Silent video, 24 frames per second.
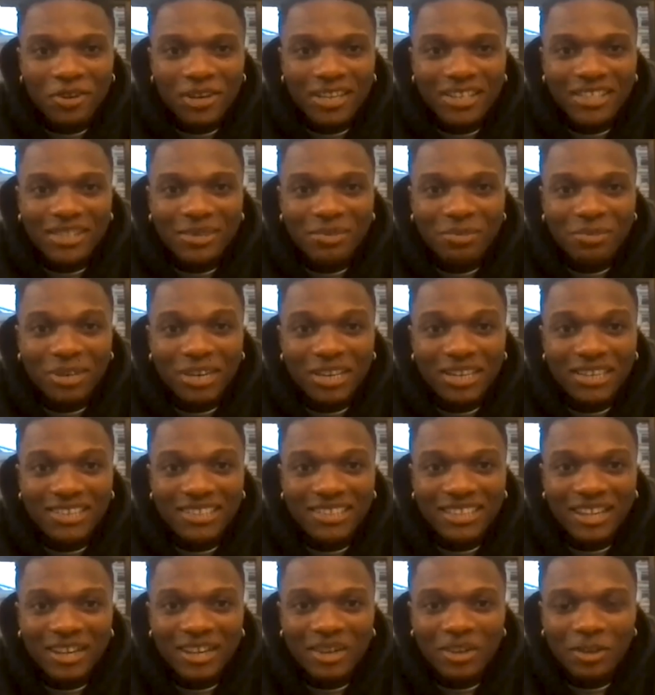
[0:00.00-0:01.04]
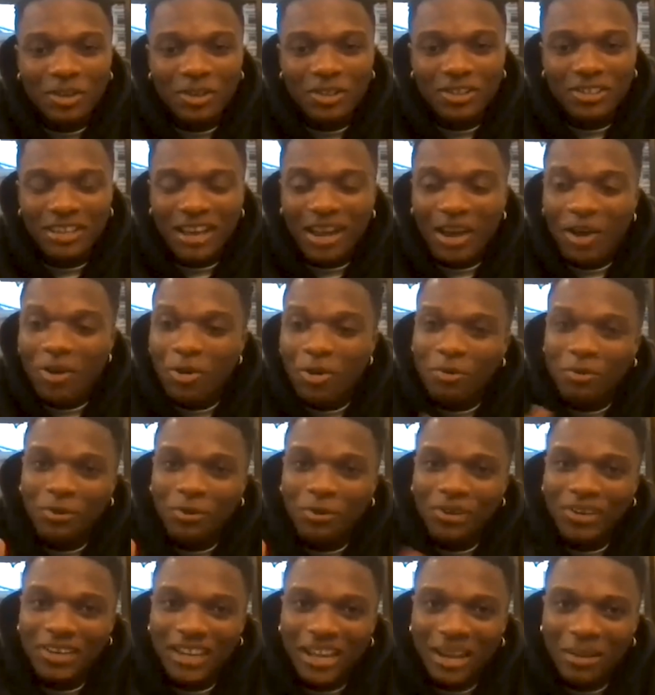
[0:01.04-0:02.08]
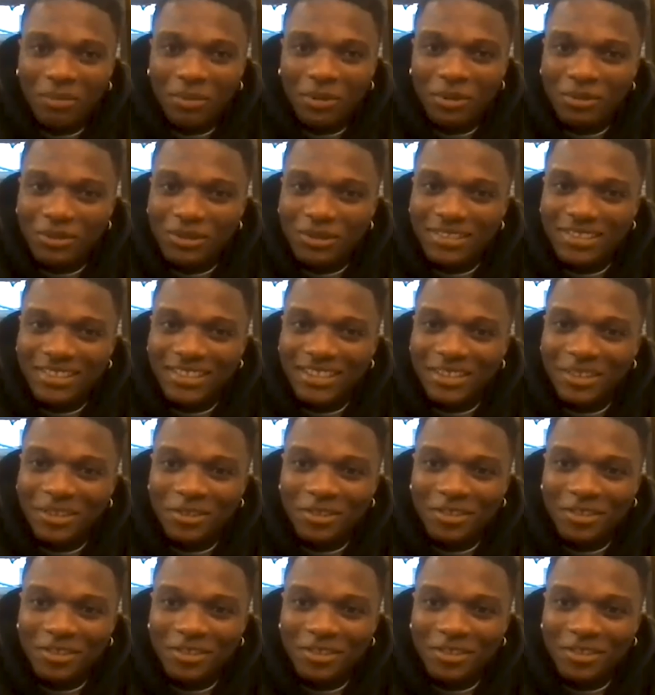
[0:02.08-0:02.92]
crazy place, Lagos. I hope one day I'm able to take